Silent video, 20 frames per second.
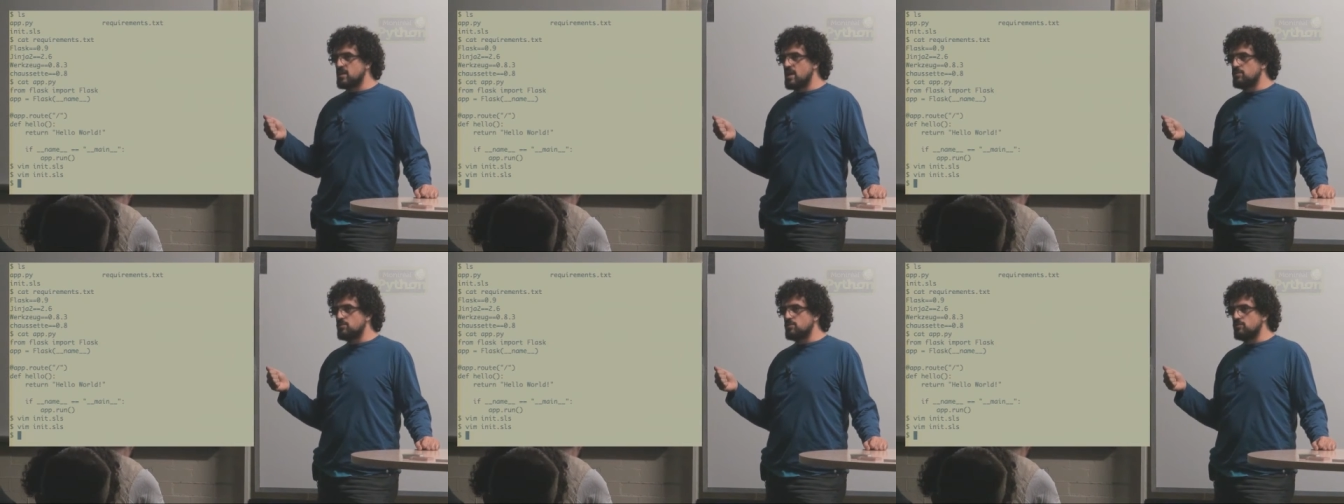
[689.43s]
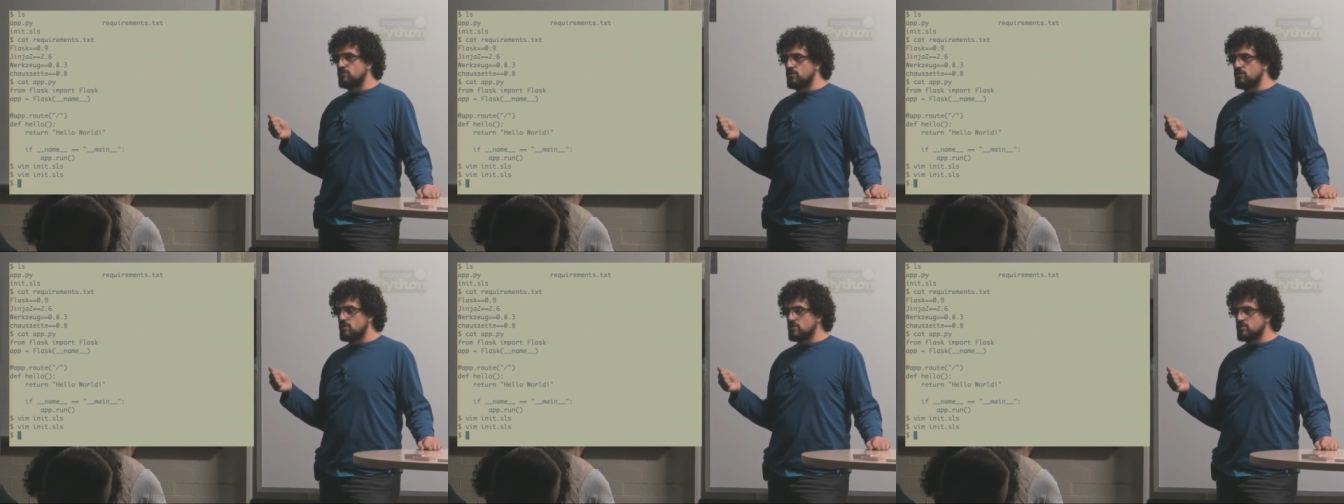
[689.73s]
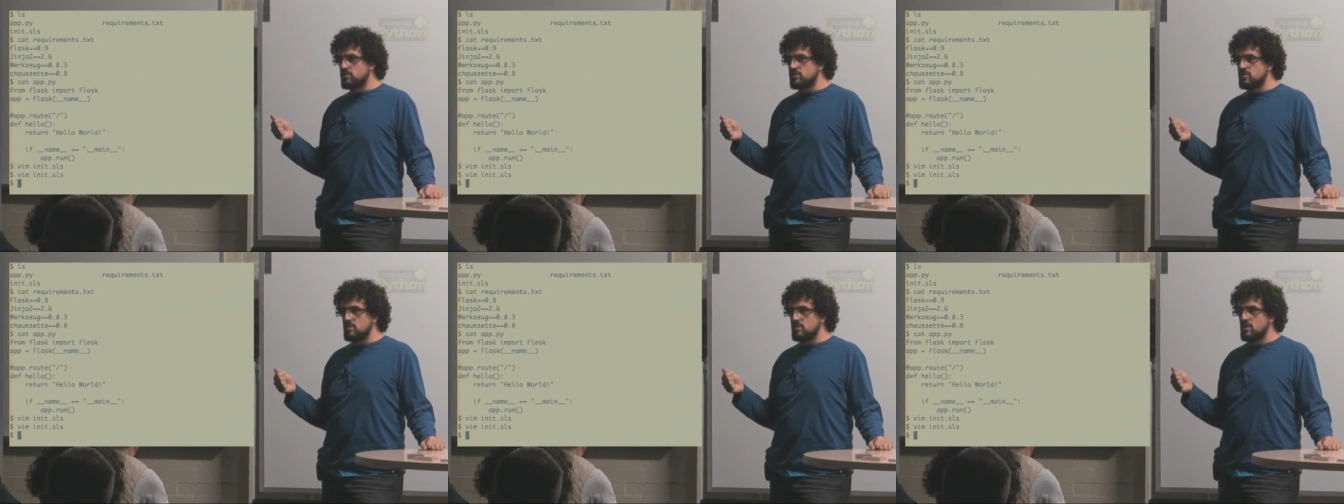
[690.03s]
happen
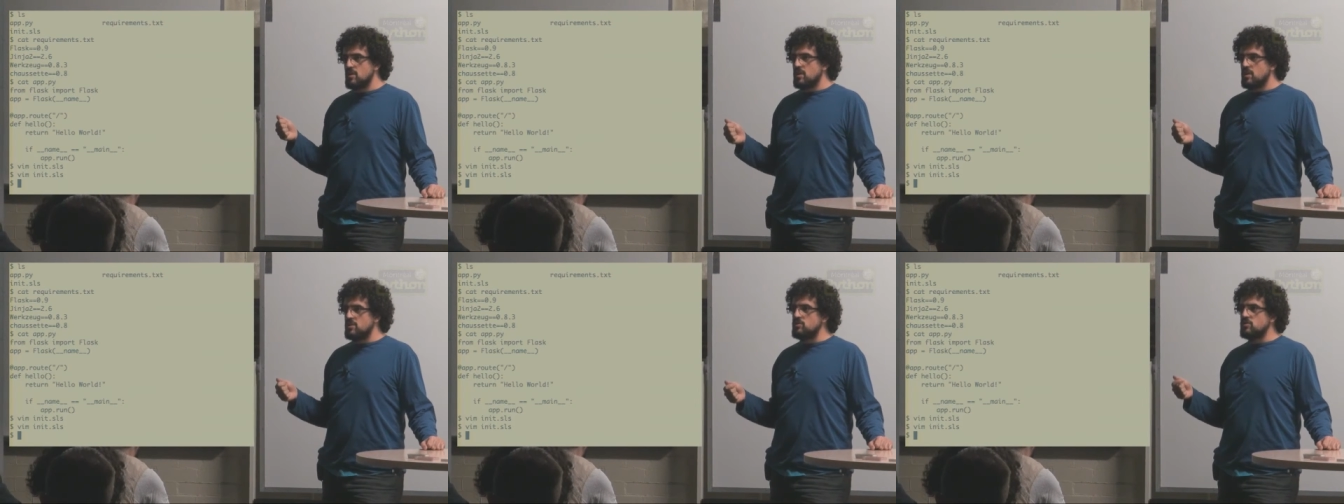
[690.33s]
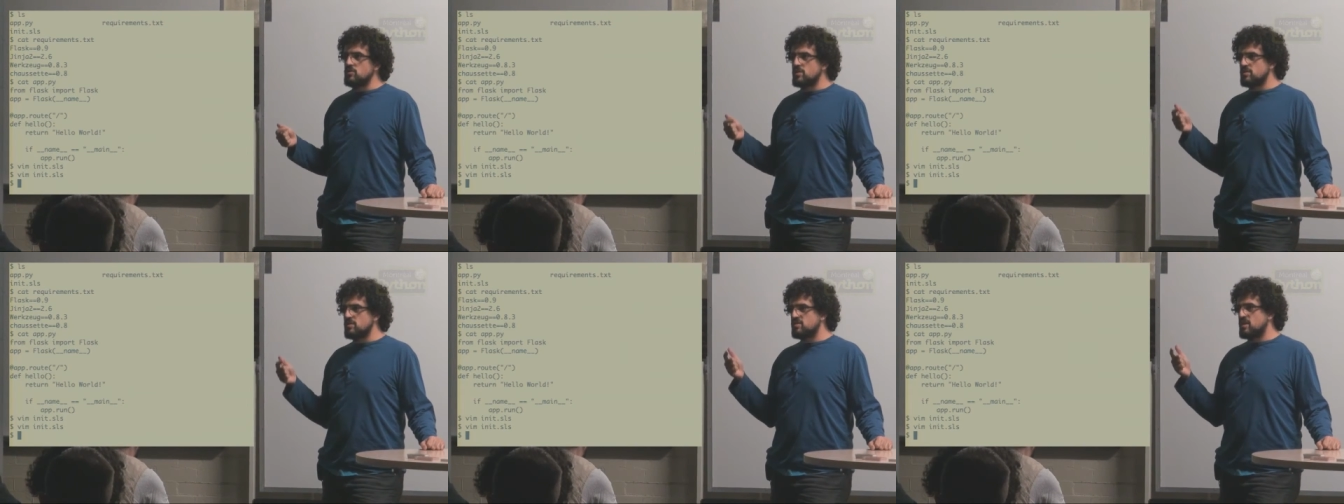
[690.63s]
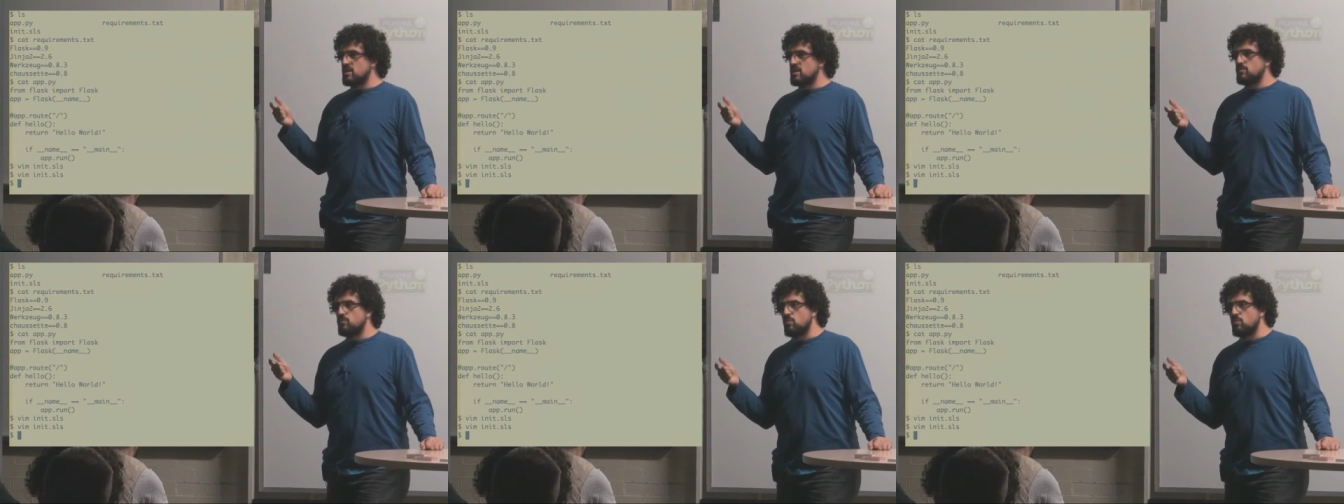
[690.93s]
first, and you can
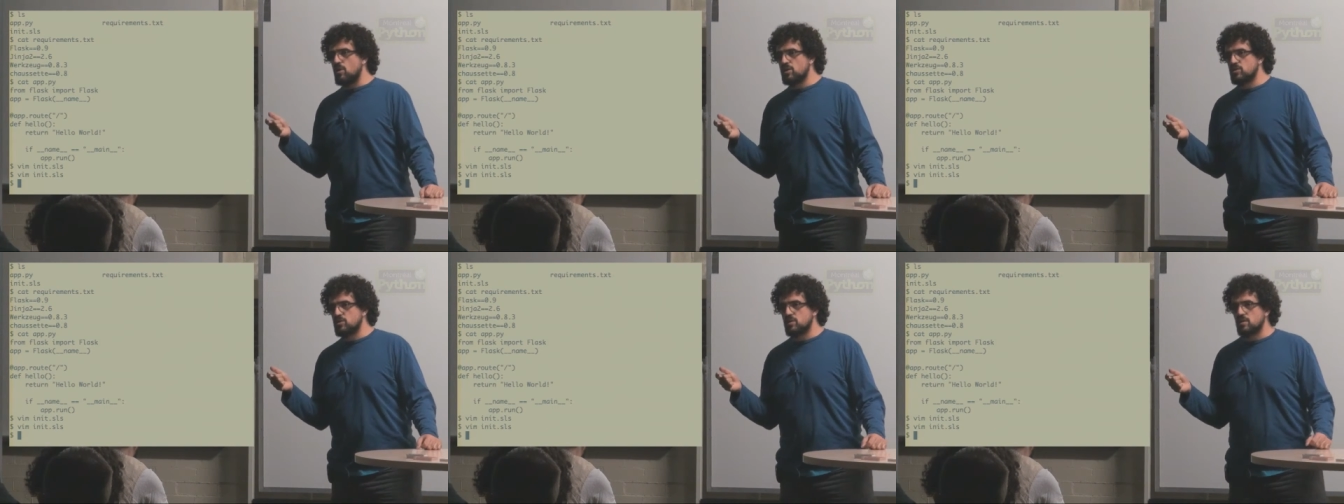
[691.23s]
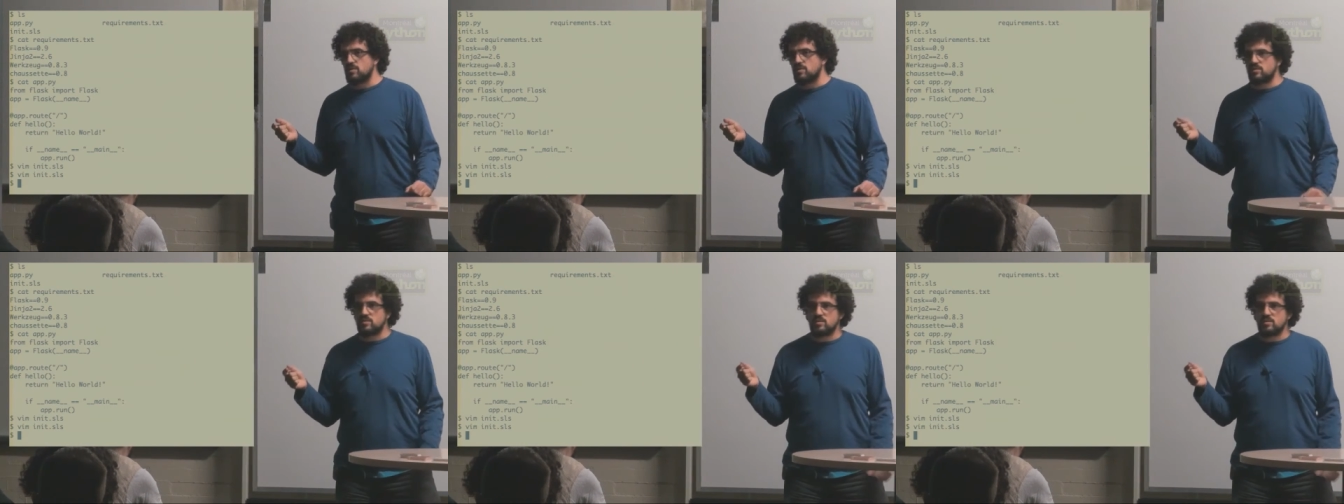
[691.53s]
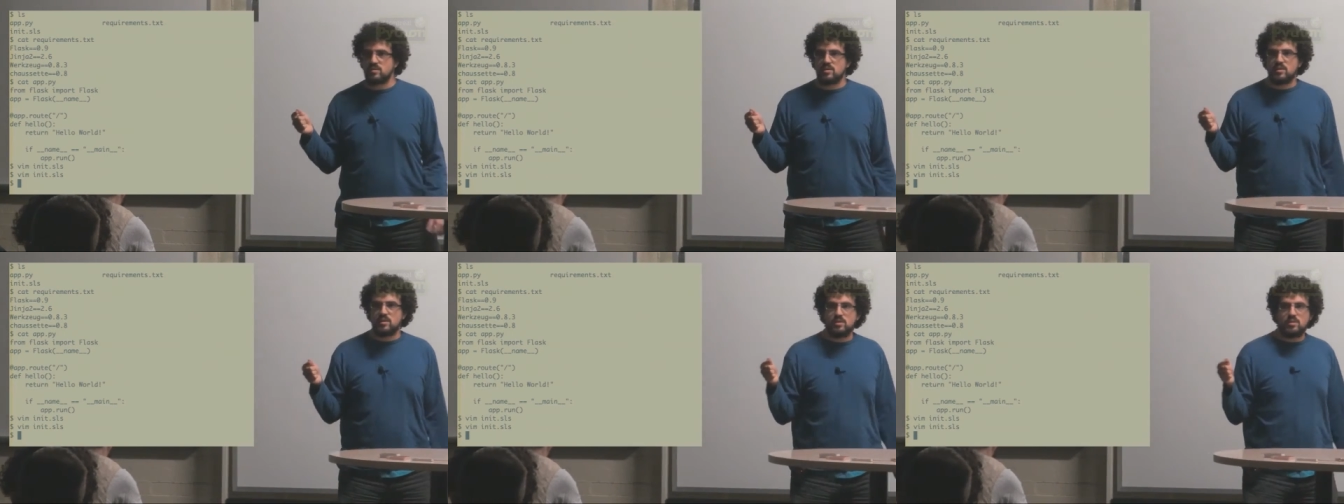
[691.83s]
set up watches,